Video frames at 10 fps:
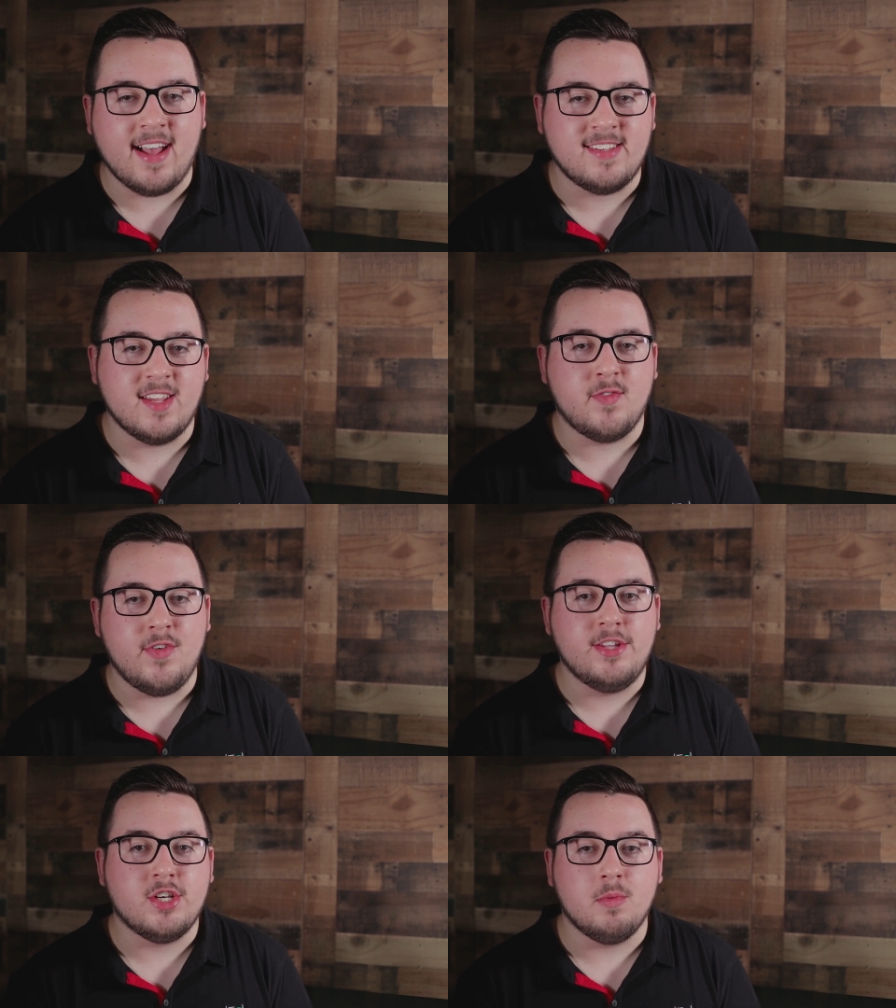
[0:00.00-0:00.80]
access
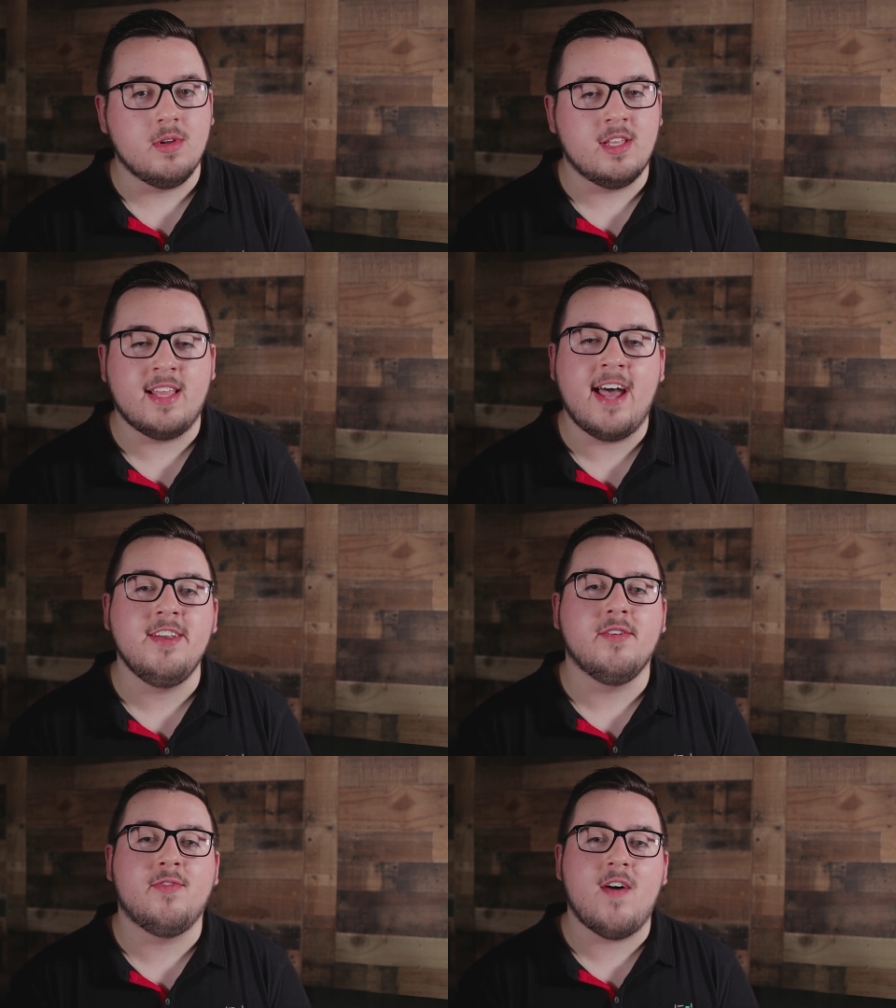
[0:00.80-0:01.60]
feature will allow
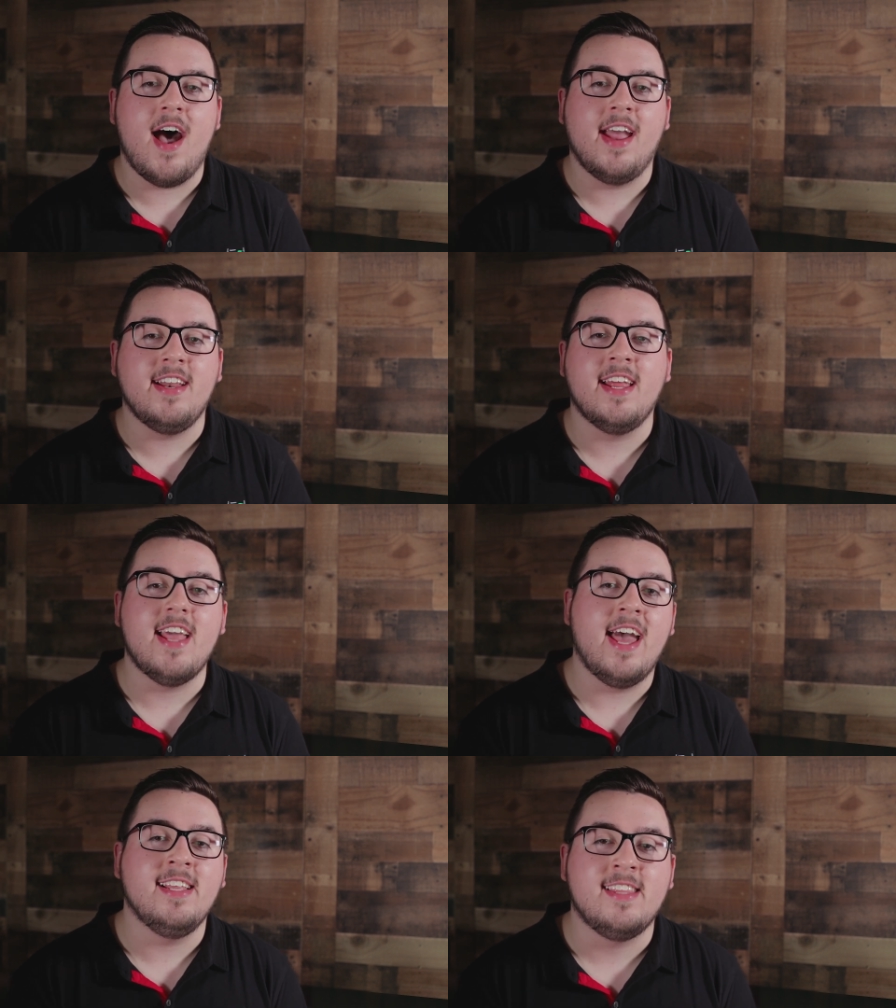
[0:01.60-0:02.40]
you to find
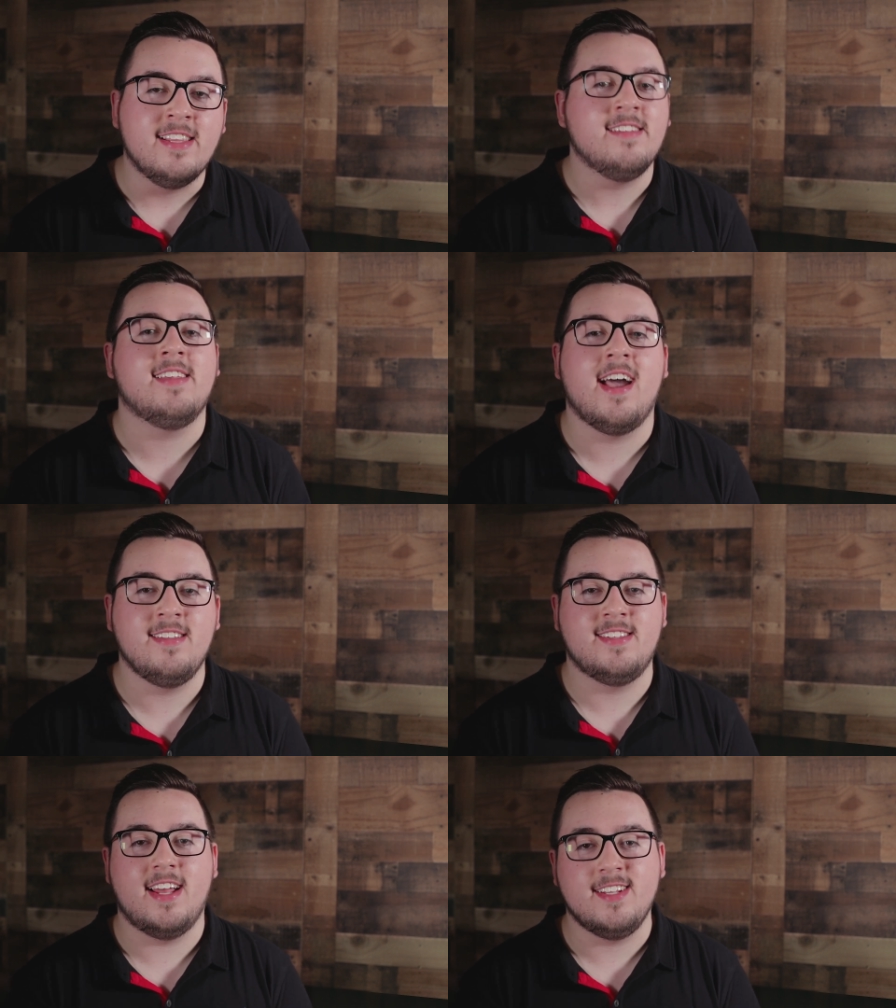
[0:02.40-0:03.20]
and edit the
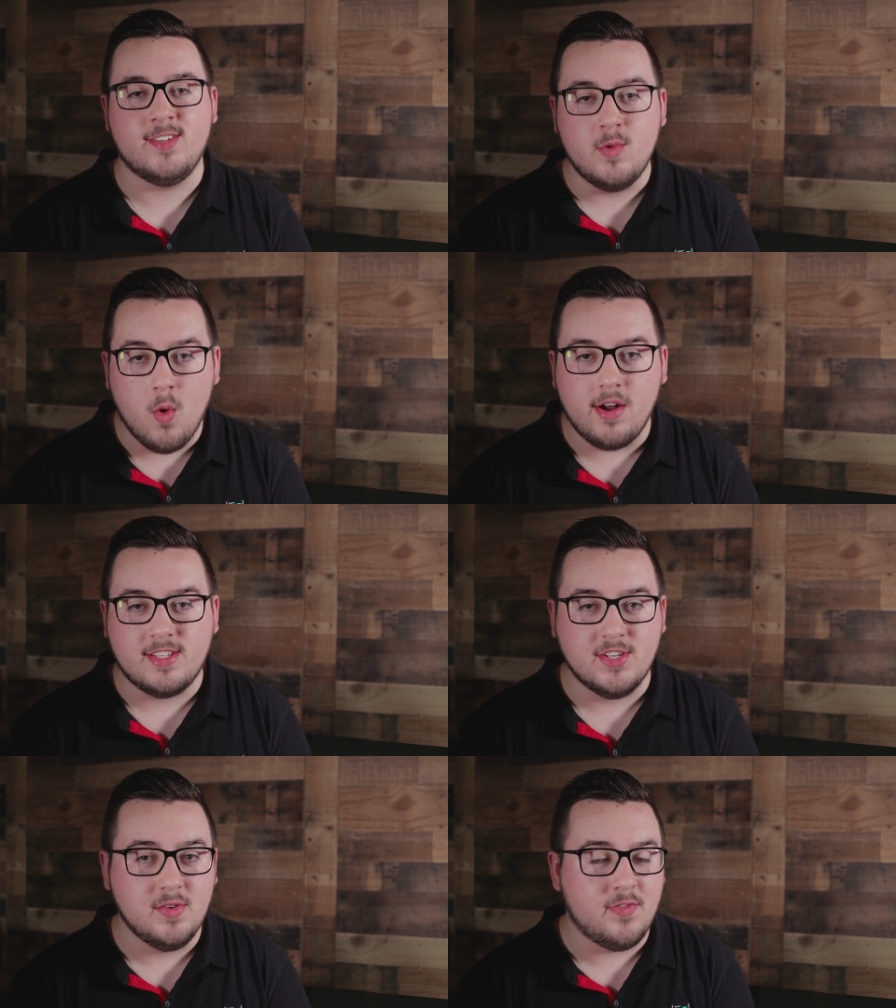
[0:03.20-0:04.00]
design settings you
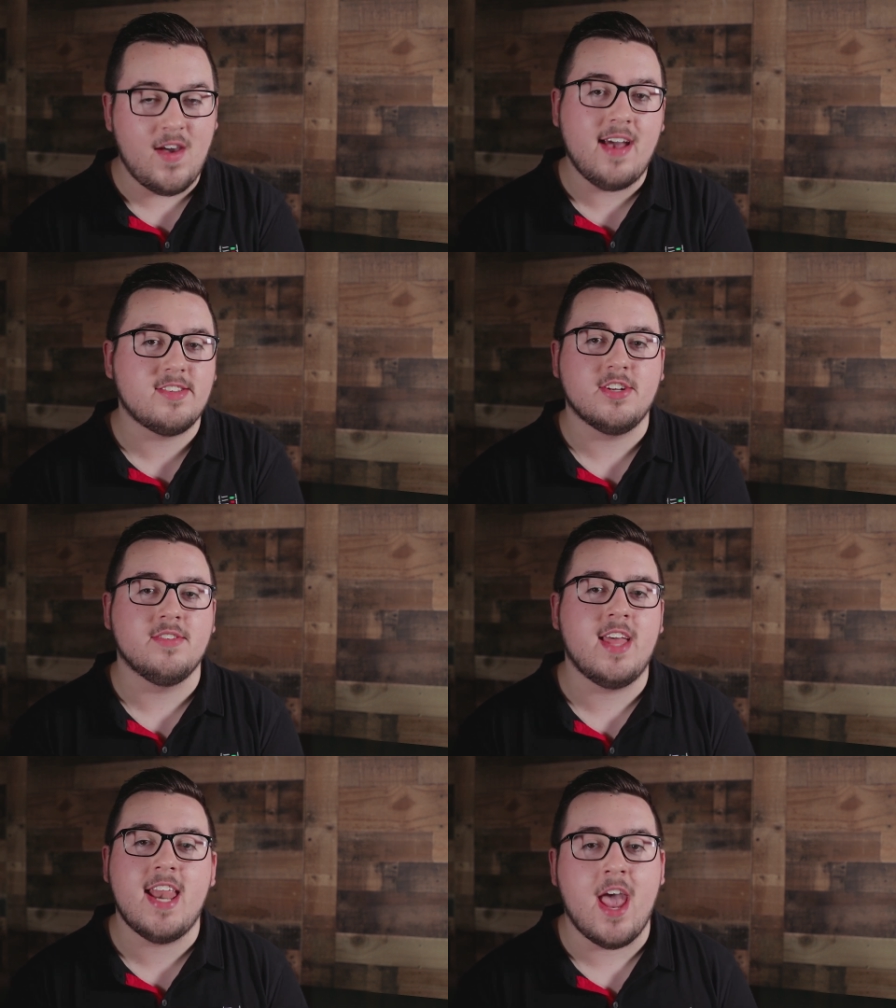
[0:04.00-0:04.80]
want to
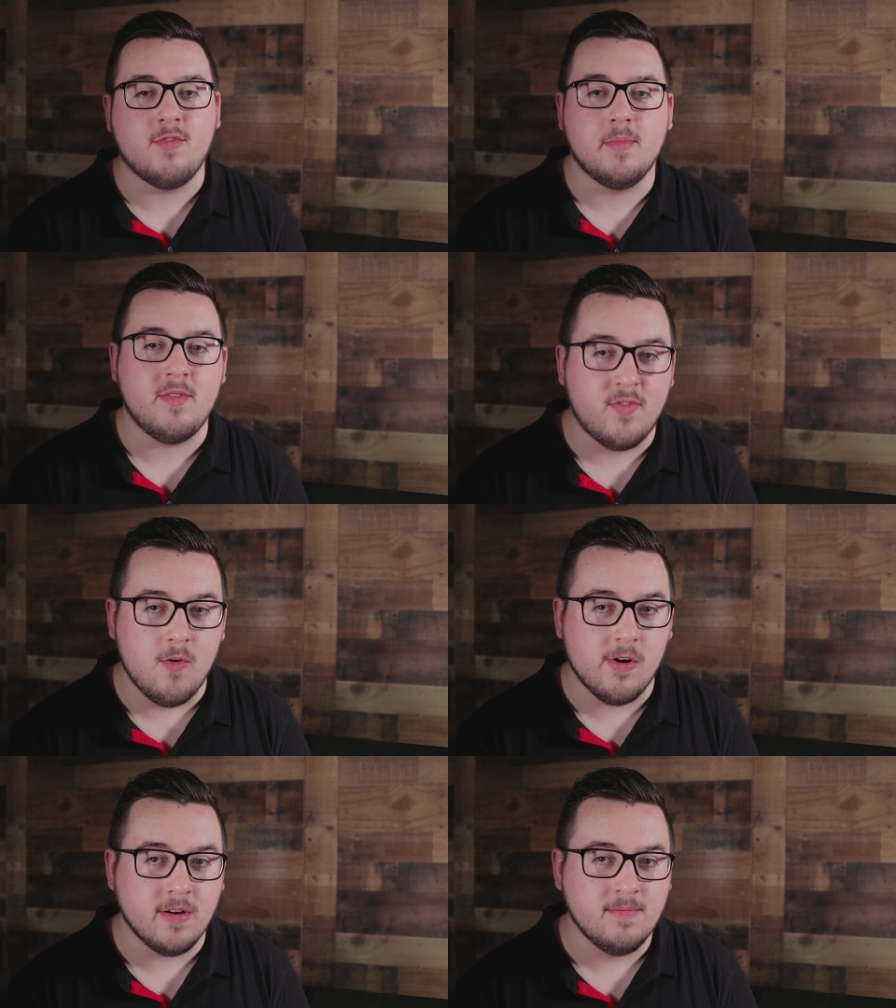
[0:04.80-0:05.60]
faster than ever
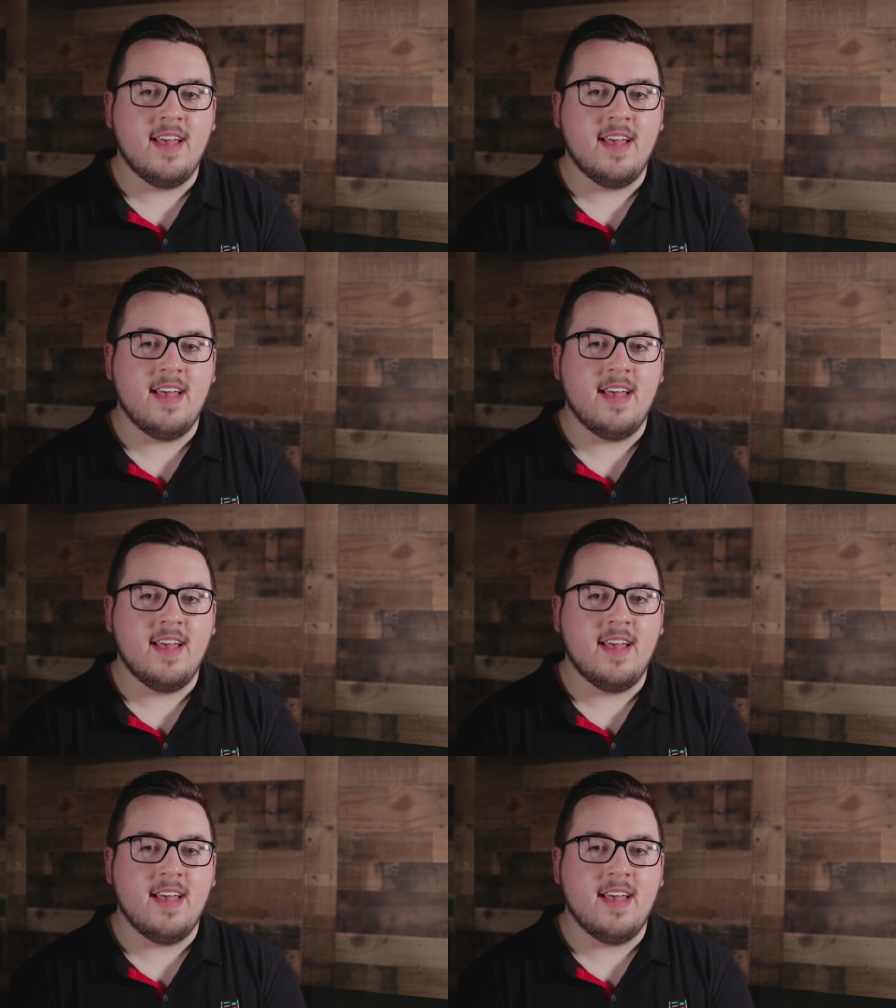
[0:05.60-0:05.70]
before.